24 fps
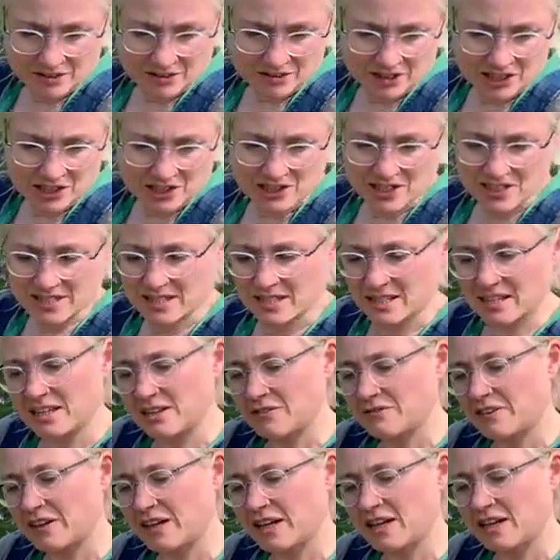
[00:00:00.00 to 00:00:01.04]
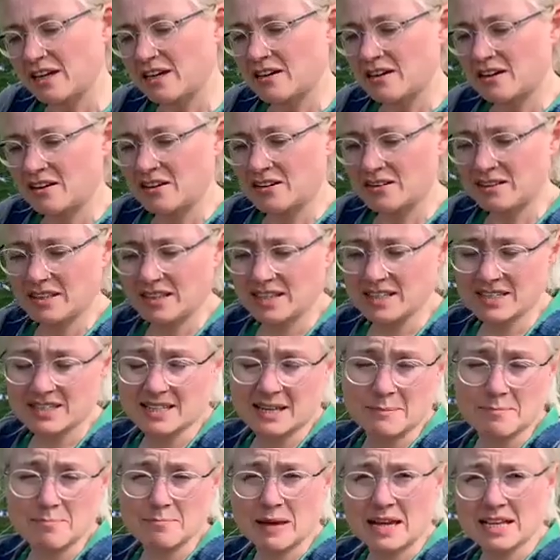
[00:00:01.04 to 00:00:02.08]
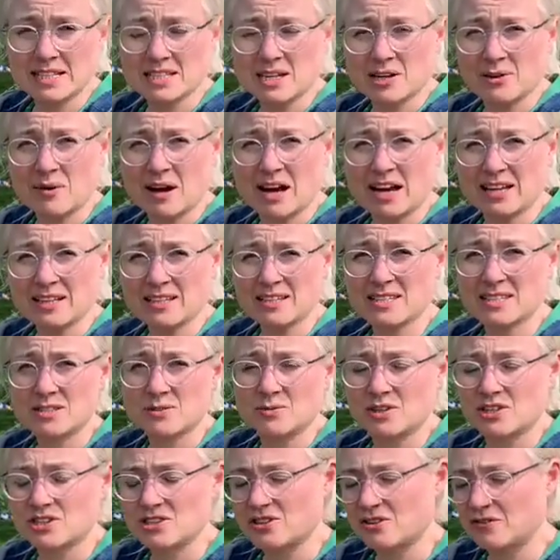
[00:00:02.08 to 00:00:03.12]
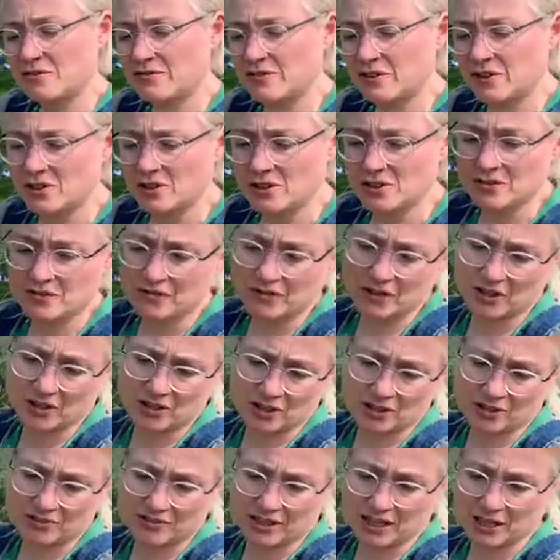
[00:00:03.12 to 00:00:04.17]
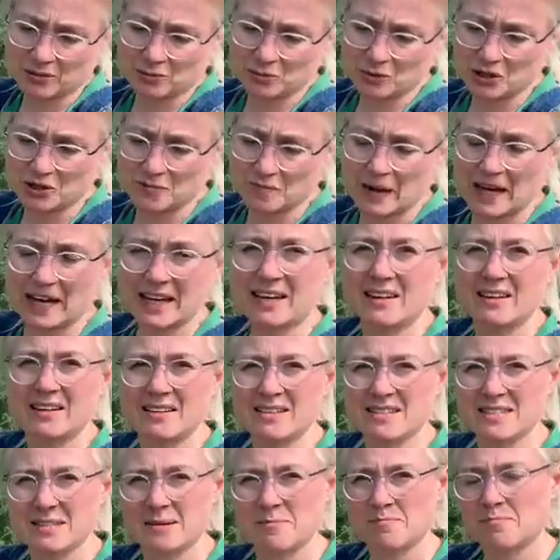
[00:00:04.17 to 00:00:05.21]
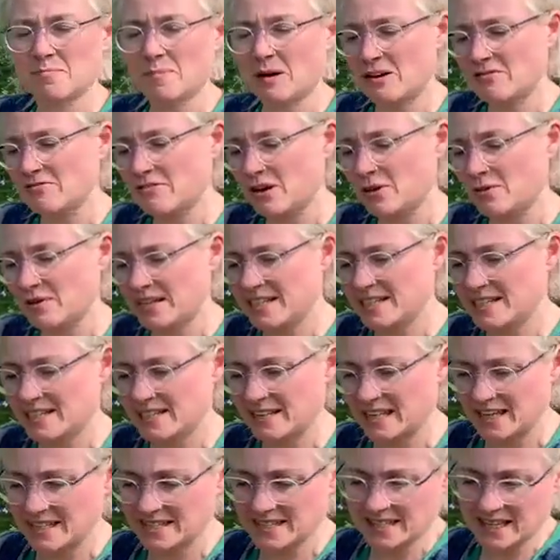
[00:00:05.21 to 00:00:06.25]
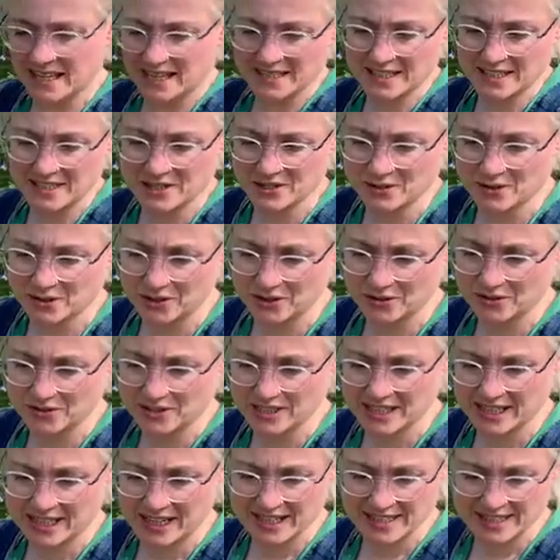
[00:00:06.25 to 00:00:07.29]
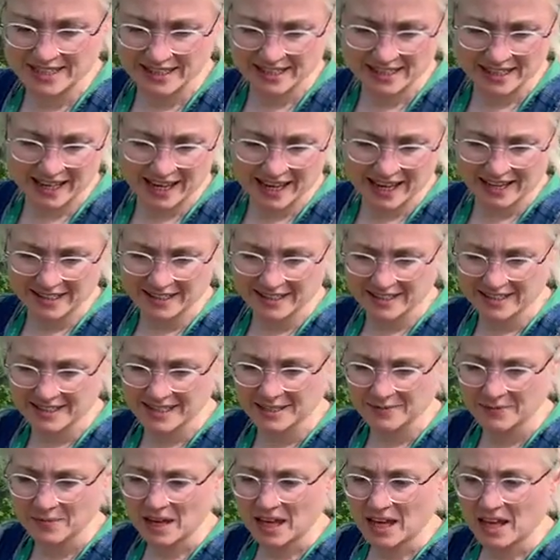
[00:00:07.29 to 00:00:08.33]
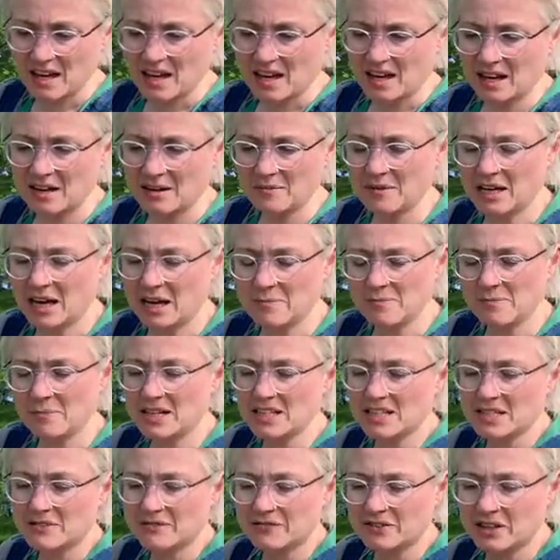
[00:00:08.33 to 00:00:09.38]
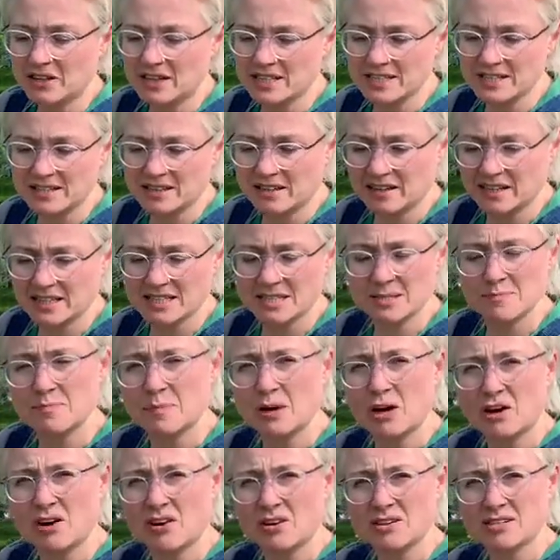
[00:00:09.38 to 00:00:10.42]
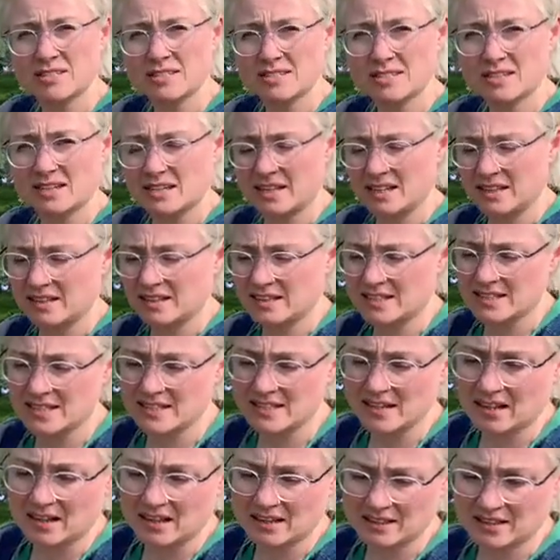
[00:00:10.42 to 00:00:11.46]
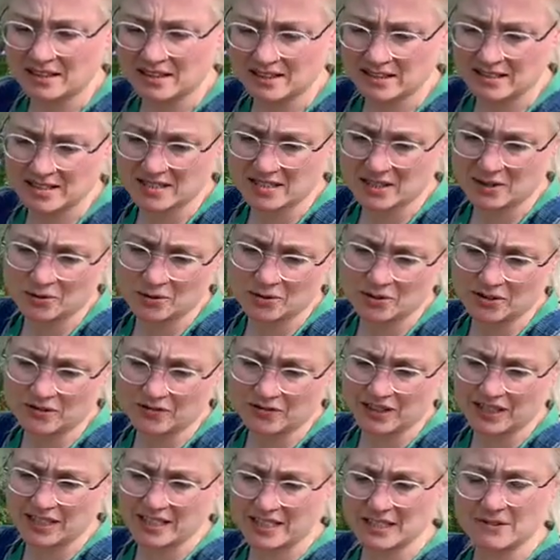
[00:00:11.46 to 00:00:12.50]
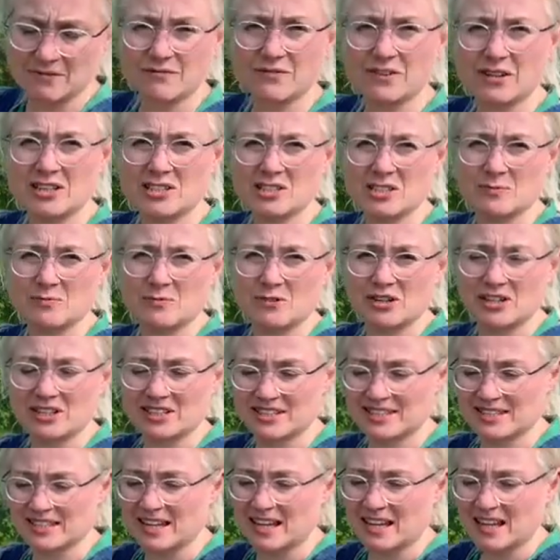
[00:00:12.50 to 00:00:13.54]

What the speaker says: creatures that live here are things like meadow ants, which are food for green woodpeckers that burrow into that sandy soil to get at the ants. And butterflies like to bask in the sun. So all of these invertebrates,